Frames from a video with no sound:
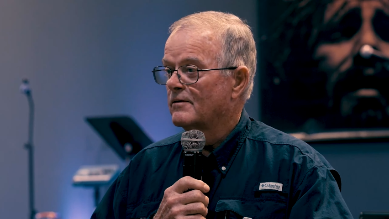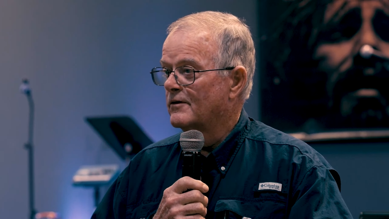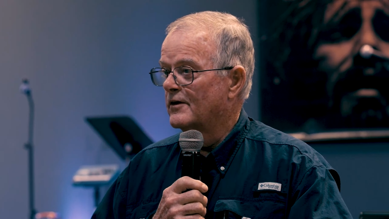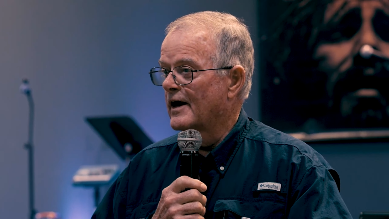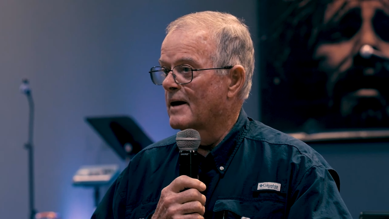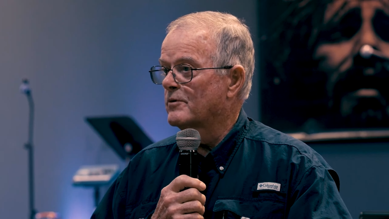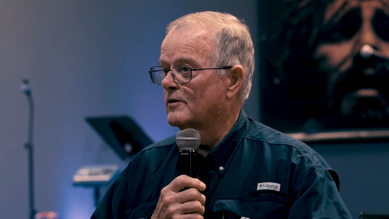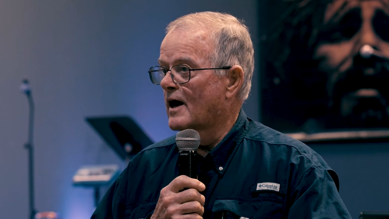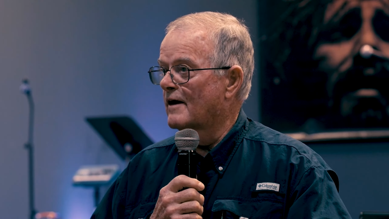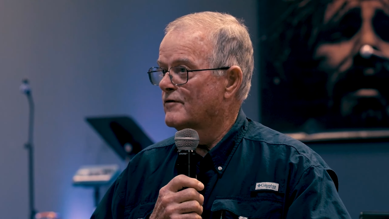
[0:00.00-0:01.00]
Their
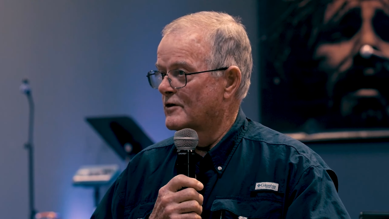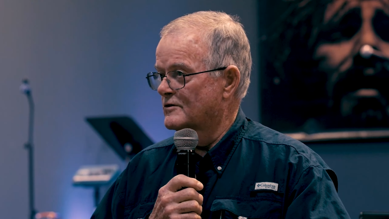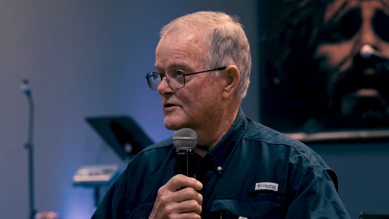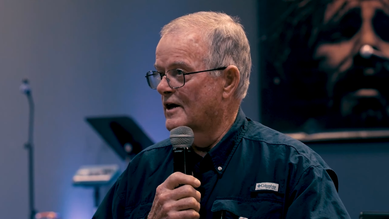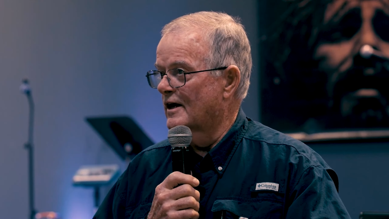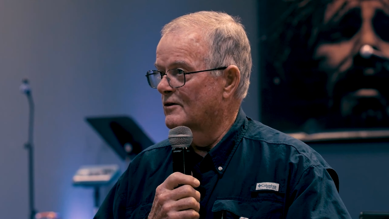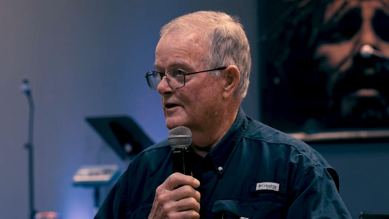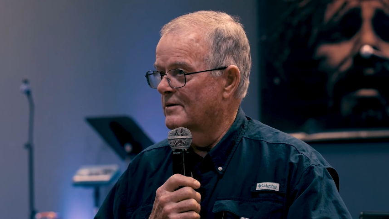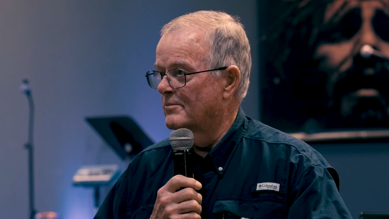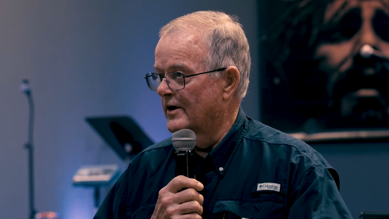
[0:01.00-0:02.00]
Apple iPhone's not going
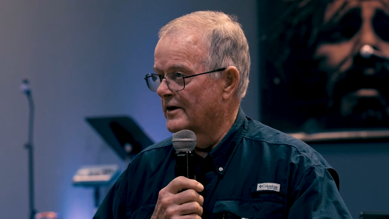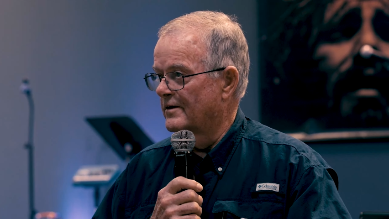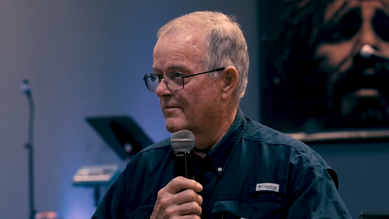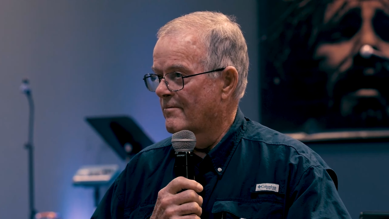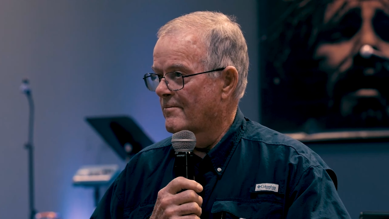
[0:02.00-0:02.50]
to get made.